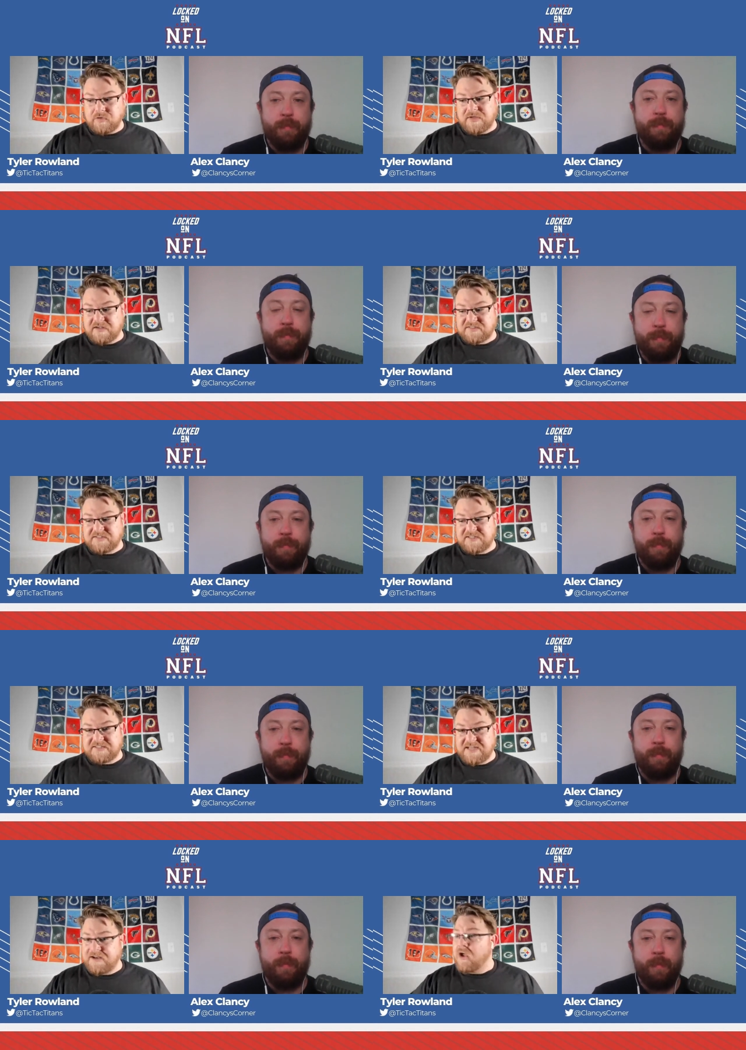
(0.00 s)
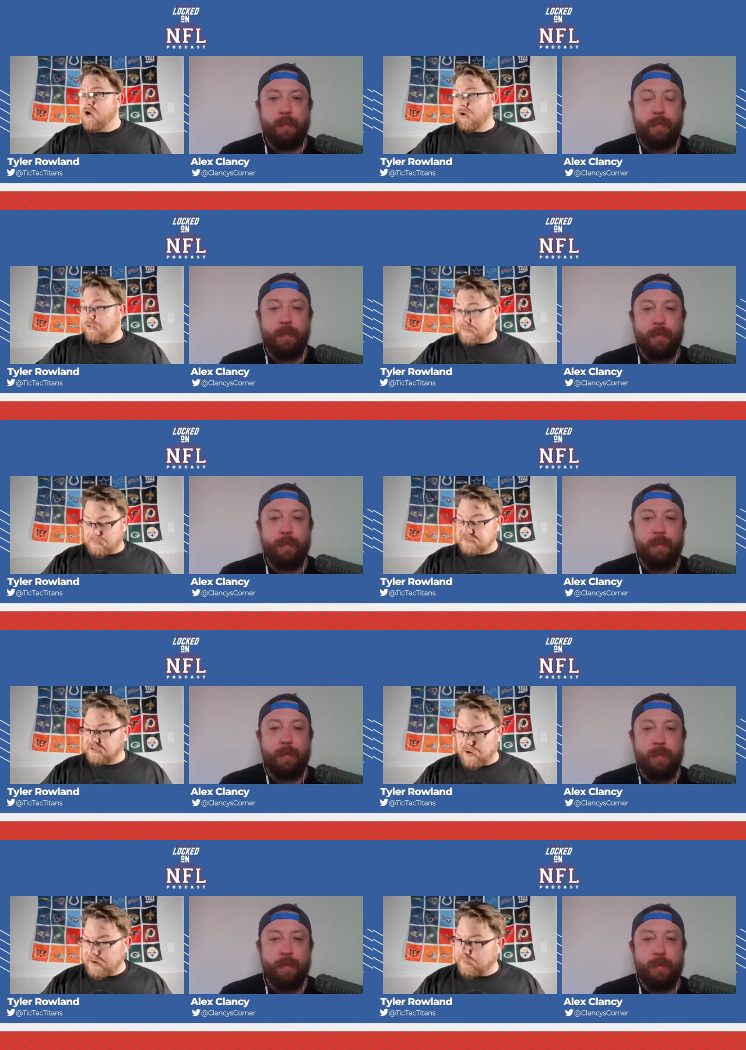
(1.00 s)
Speaker 1: in 2016, although that was
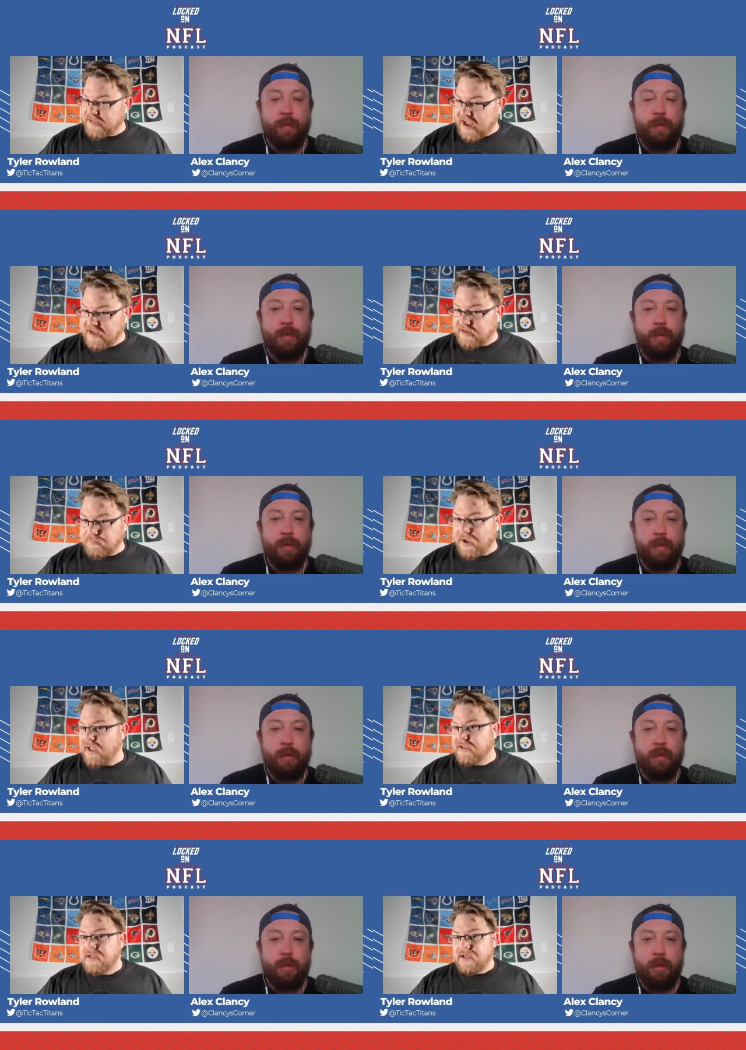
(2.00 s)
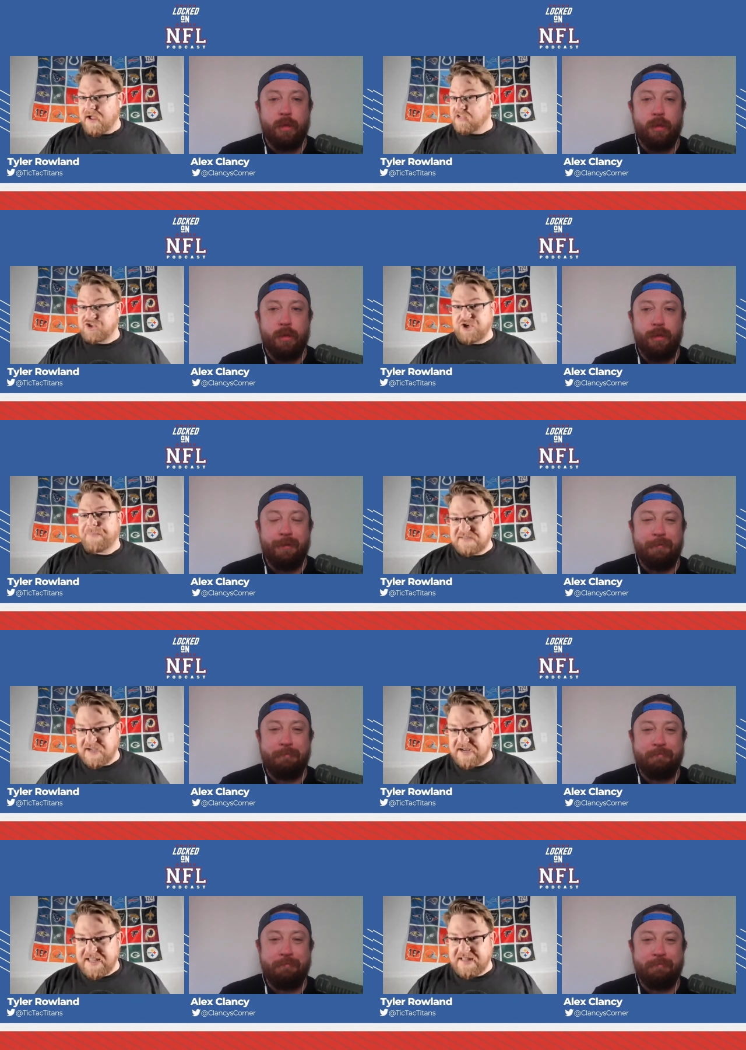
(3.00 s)
incredibly aided by chipping
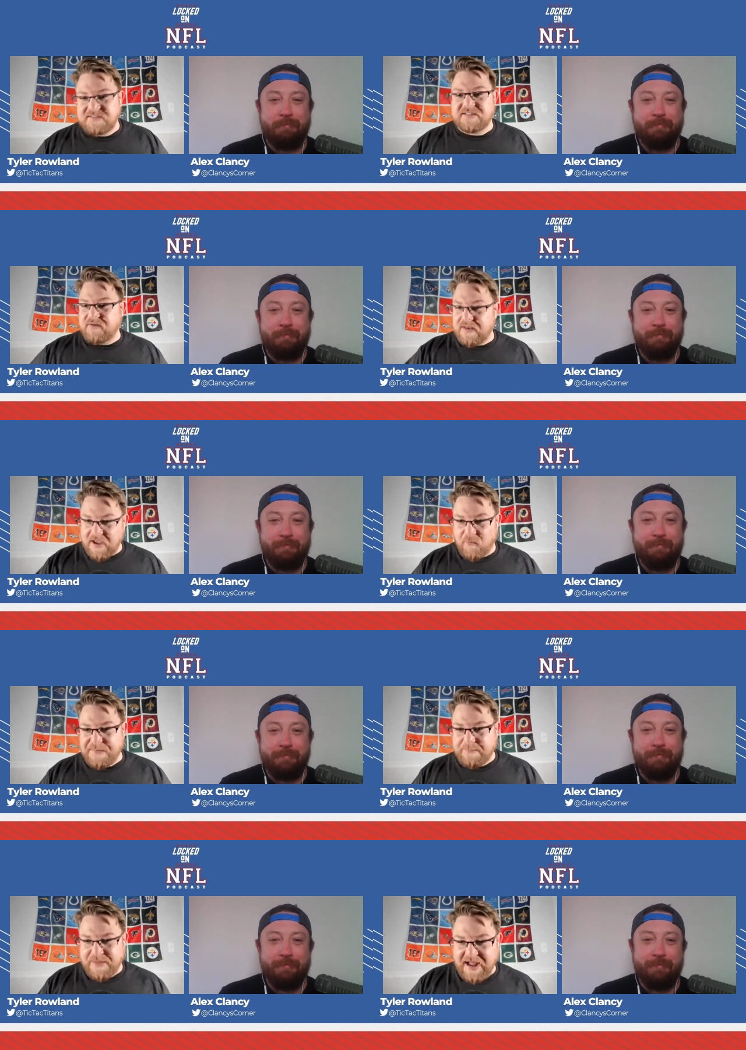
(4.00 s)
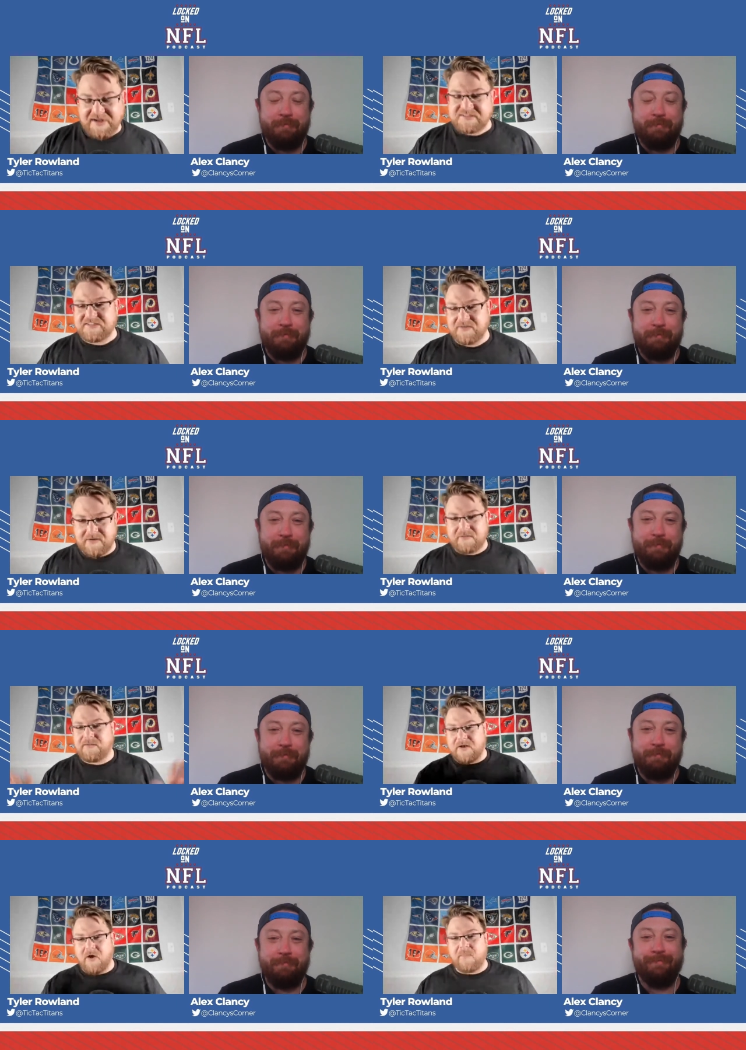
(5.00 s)
tight ends and helping backs. And
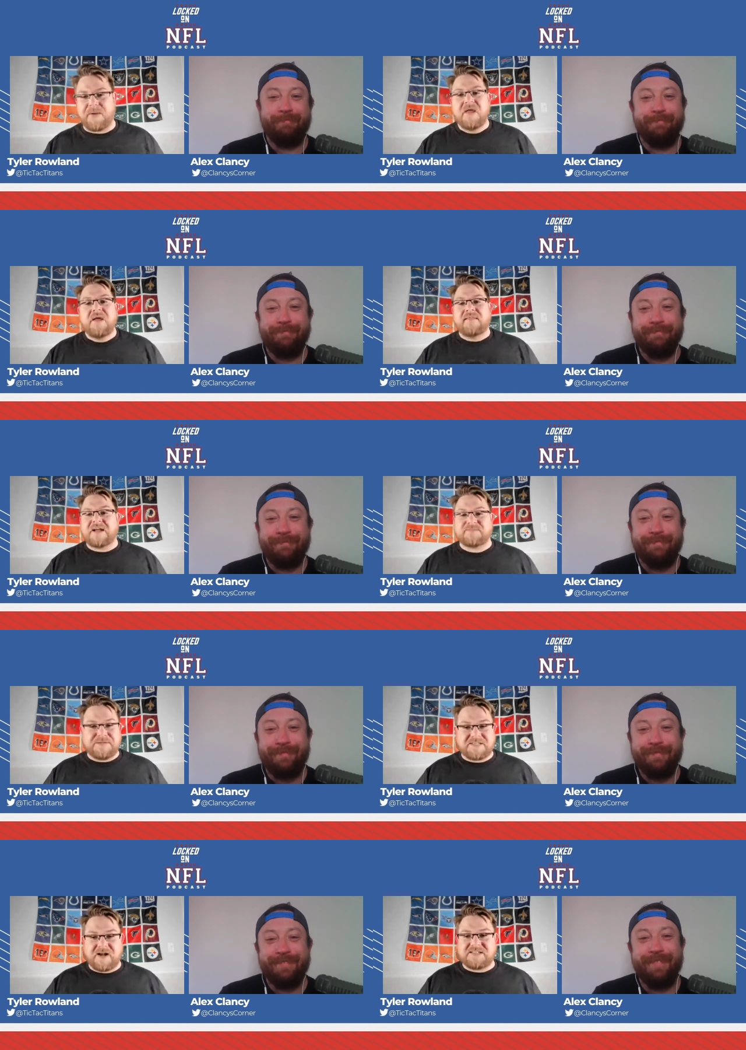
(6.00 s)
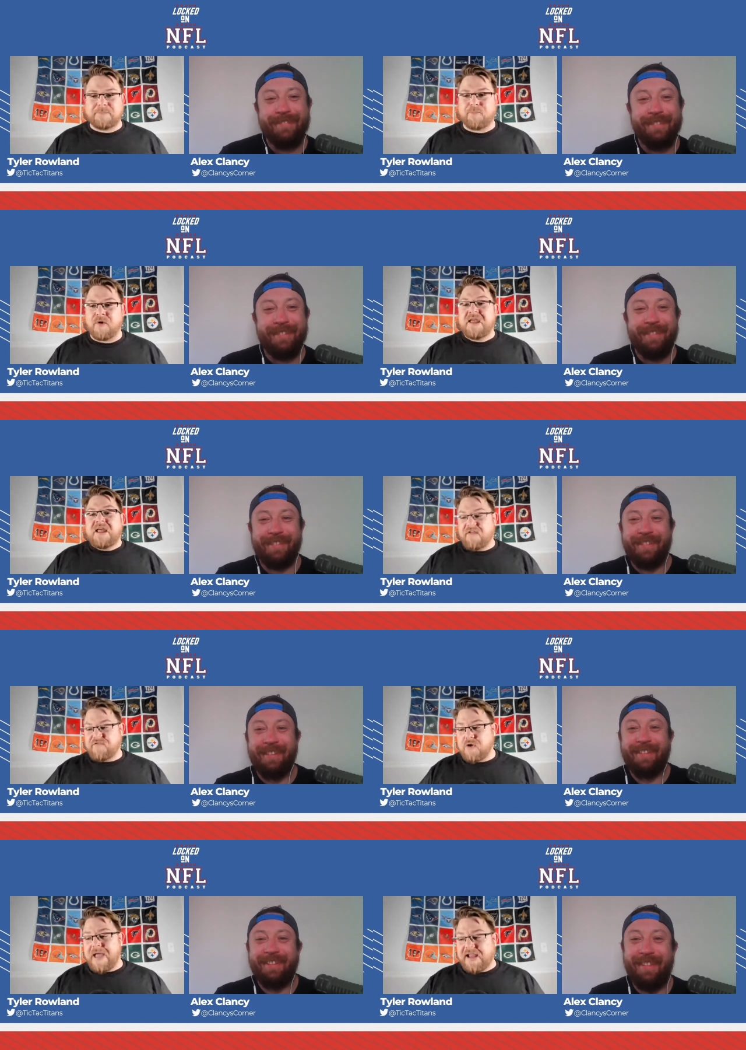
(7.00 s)
you know, but that's besides the point. If
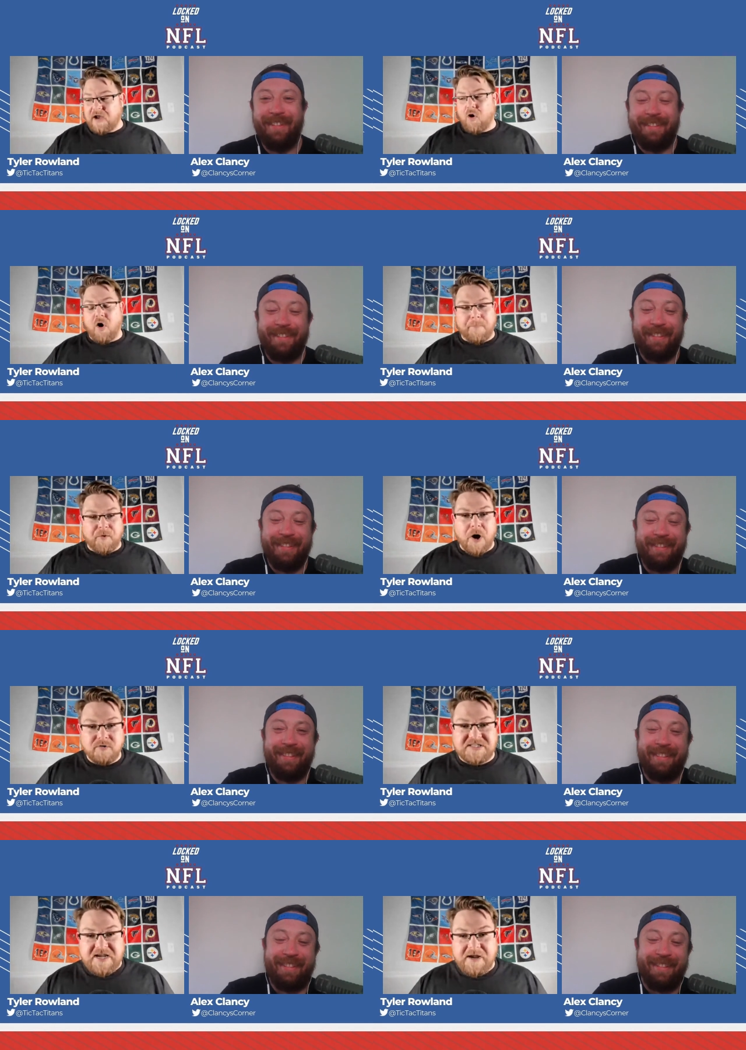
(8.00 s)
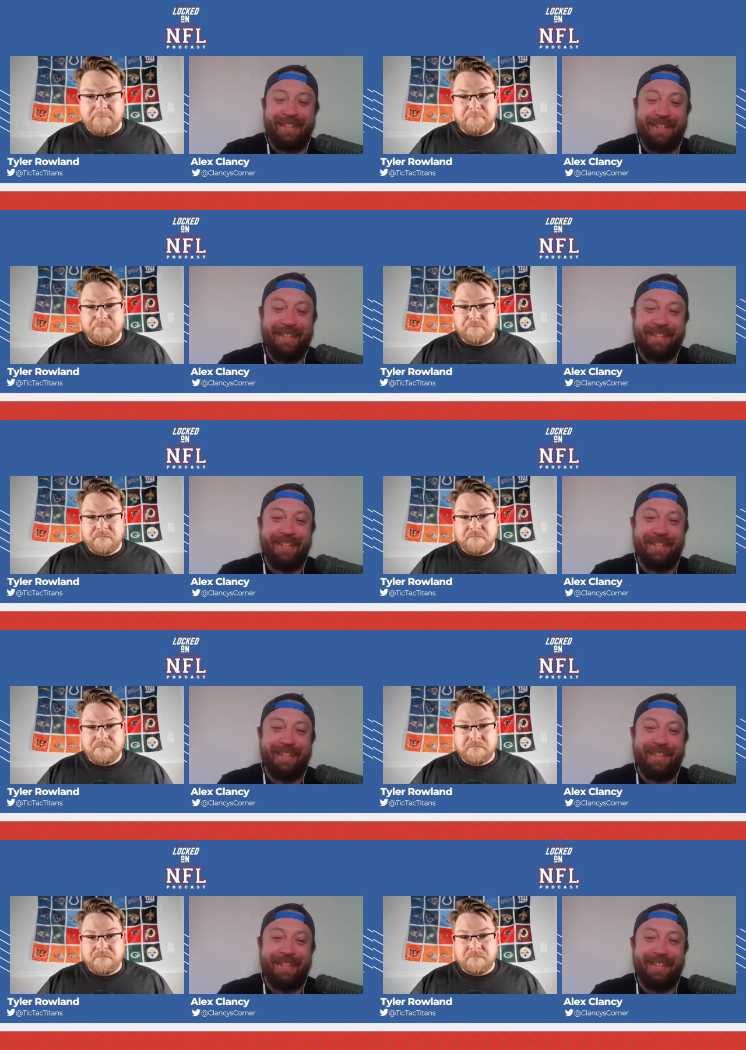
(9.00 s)
you make an all-pro team